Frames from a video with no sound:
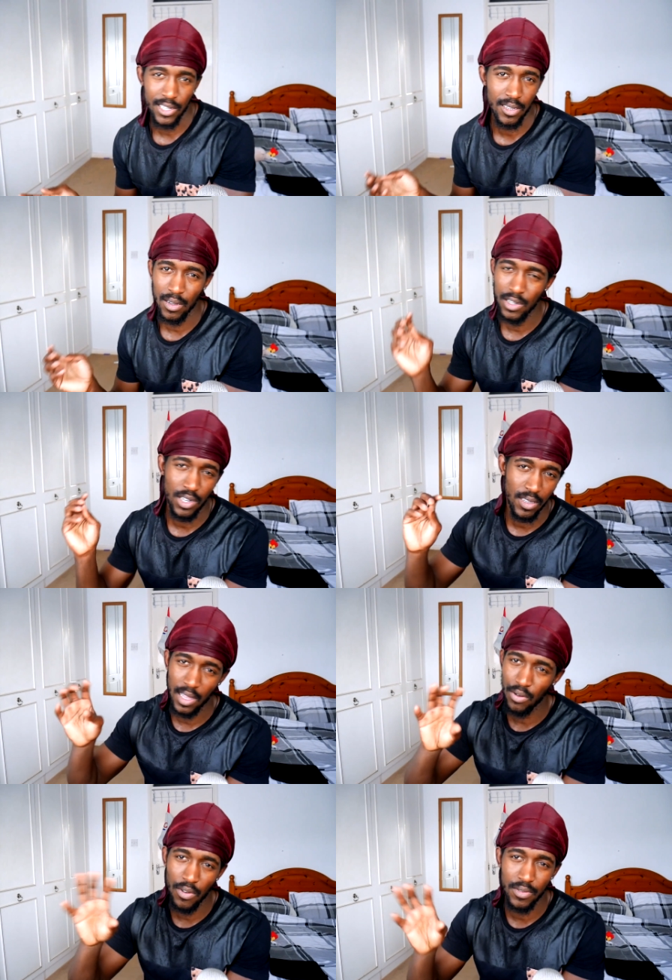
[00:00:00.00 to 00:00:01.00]
just, uh, just
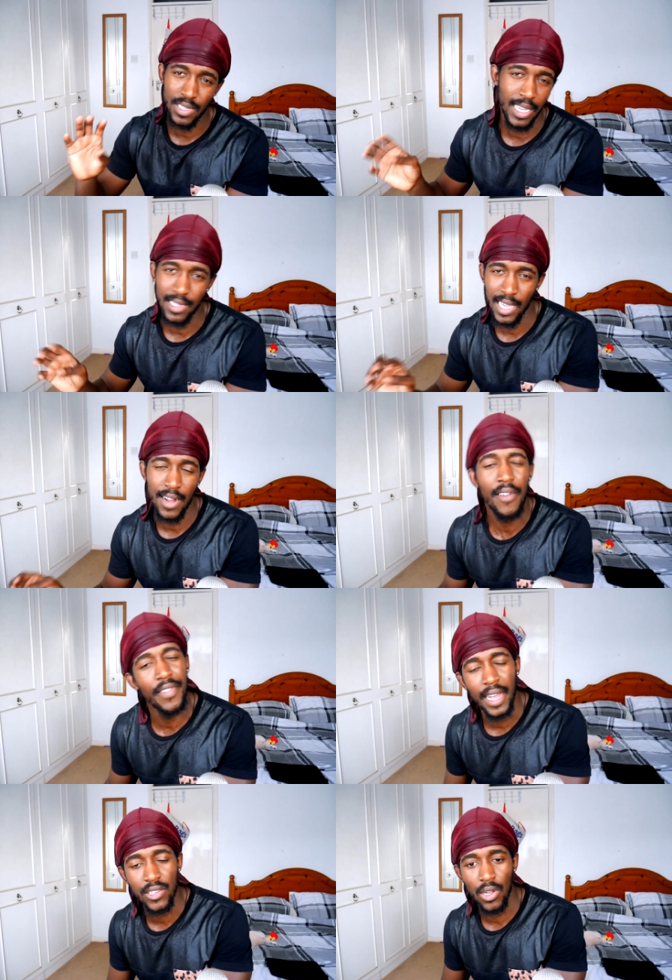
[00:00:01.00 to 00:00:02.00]
little skits here and there.